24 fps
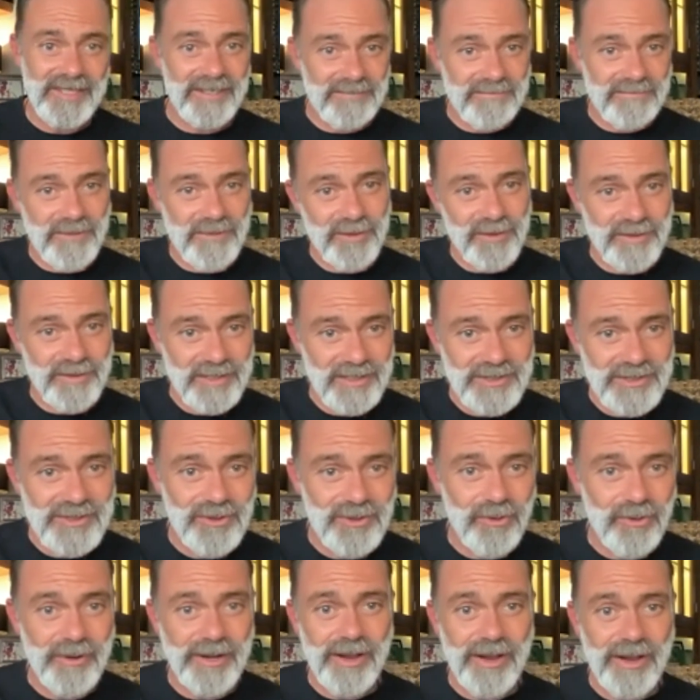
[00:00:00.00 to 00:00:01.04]
moving the
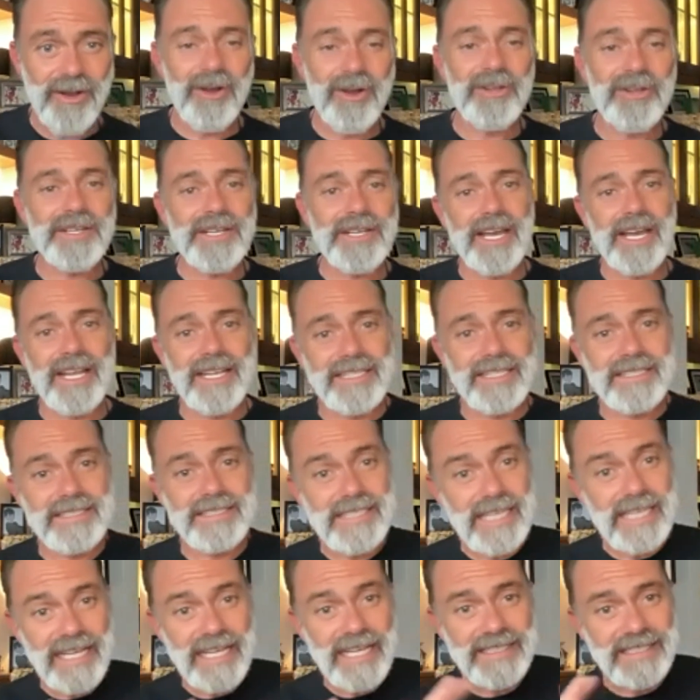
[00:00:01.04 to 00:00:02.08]
story on
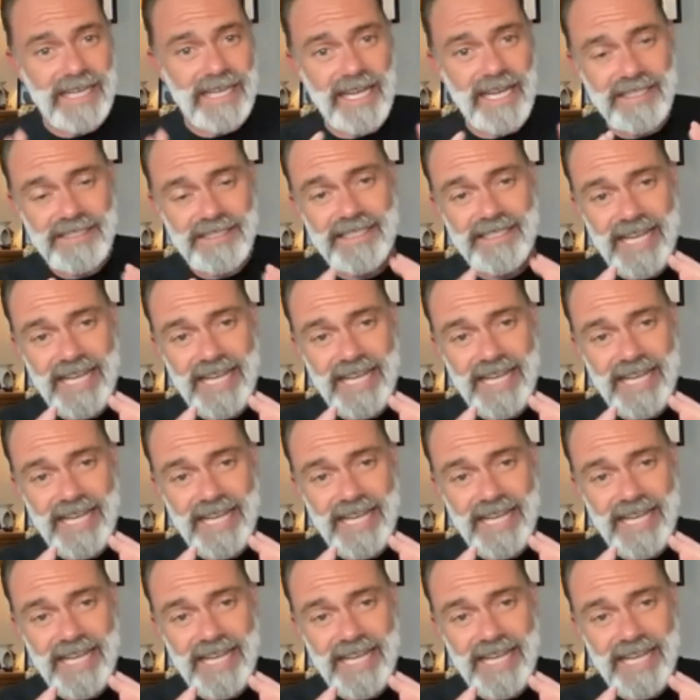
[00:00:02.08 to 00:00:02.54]
and